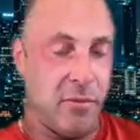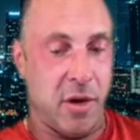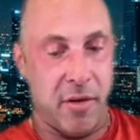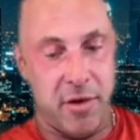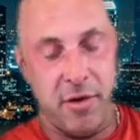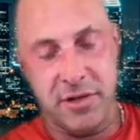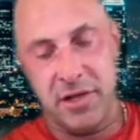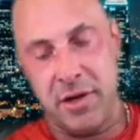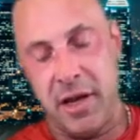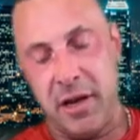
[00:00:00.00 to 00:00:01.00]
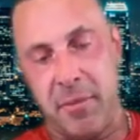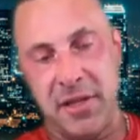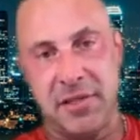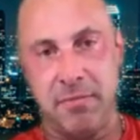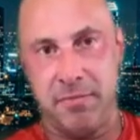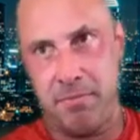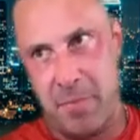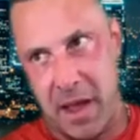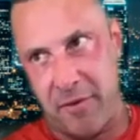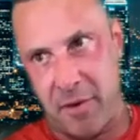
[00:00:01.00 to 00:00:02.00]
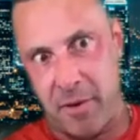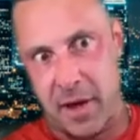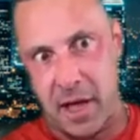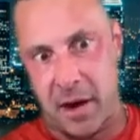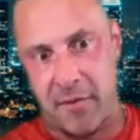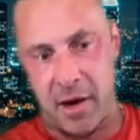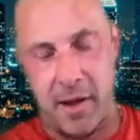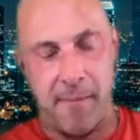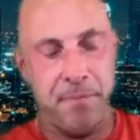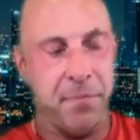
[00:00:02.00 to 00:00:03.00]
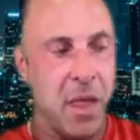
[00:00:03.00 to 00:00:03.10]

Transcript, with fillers: whatever you're using, you're getting the best bang for the buck out of it, right?